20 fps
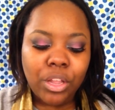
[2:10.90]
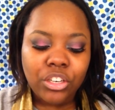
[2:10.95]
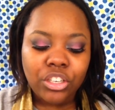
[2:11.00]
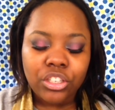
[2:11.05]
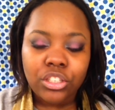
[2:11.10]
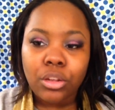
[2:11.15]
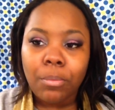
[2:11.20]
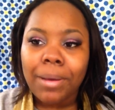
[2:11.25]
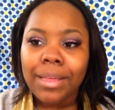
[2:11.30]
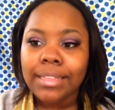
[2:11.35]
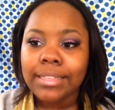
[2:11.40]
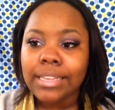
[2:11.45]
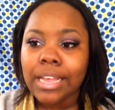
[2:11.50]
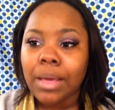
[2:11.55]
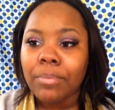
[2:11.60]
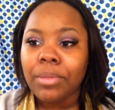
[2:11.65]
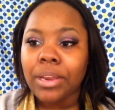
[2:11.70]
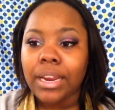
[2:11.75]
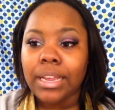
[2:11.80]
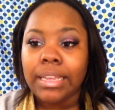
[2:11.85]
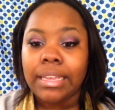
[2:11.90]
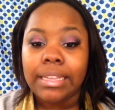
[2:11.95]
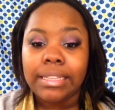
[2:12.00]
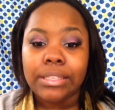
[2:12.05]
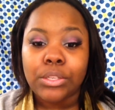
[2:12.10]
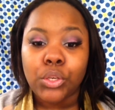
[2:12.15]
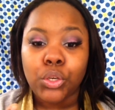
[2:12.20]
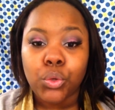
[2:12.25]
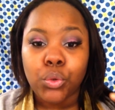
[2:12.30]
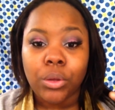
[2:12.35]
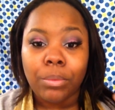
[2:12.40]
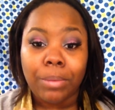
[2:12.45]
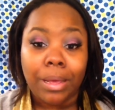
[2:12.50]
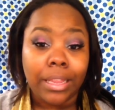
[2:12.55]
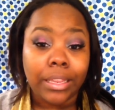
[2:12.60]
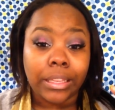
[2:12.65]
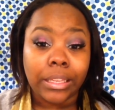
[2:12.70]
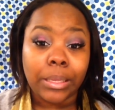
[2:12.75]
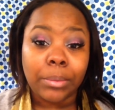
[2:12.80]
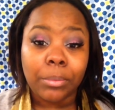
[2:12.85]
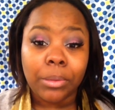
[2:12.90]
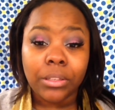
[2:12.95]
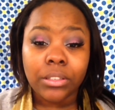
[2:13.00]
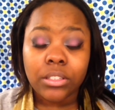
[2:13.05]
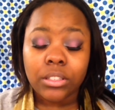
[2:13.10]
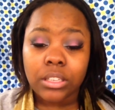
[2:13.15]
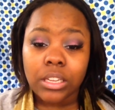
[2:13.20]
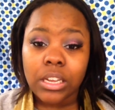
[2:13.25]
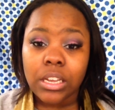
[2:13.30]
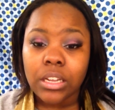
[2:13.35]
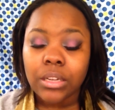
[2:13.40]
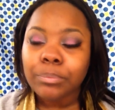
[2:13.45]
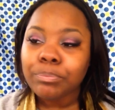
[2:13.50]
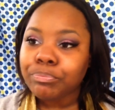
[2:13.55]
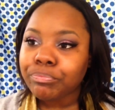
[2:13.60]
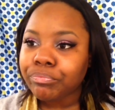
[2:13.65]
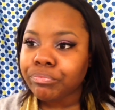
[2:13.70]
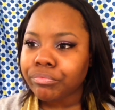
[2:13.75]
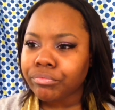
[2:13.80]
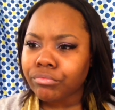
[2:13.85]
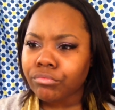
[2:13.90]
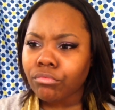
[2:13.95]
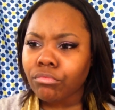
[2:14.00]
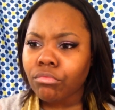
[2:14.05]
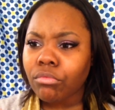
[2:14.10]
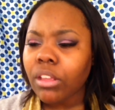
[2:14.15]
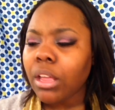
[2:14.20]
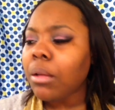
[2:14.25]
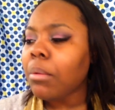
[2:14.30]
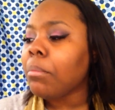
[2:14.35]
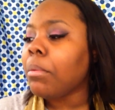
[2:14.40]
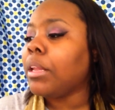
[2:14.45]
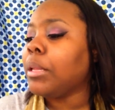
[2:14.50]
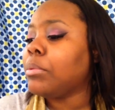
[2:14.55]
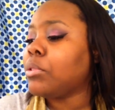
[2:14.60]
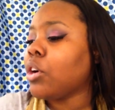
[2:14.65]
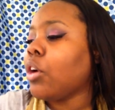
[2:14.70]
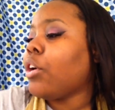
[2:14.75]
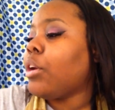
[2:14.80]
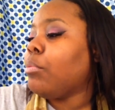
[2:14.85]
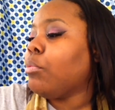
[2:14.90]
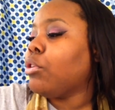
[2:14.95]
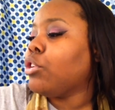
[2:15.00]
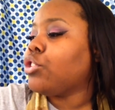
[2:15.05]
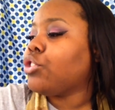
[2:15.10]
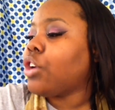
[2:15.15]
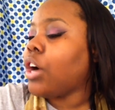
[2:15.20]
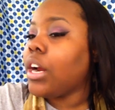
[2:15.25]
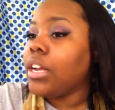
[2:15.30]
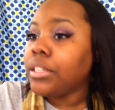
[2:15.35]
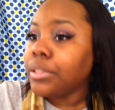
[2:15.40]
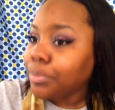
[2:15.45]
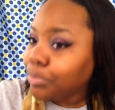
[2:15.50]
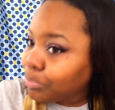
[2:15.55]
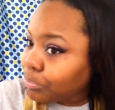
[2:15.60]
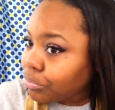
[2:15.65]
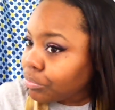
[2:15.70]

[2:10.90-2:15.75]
Just so by the time that I get to doing my lipstick, my lips are already moisturized.